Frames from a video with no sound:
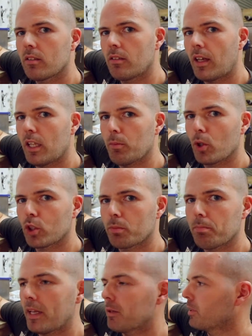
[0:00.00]
in the most
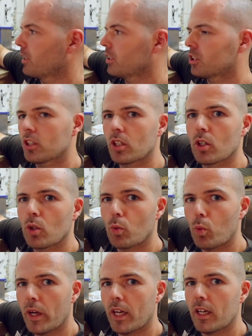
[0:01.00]
minimalist
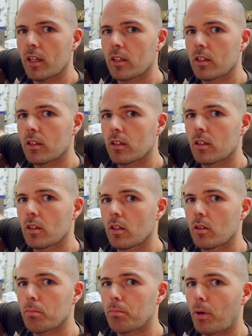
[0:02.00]
way
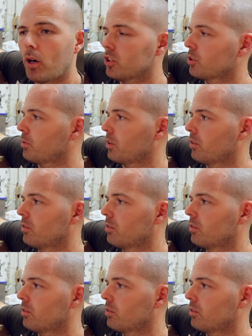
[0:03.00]
possible,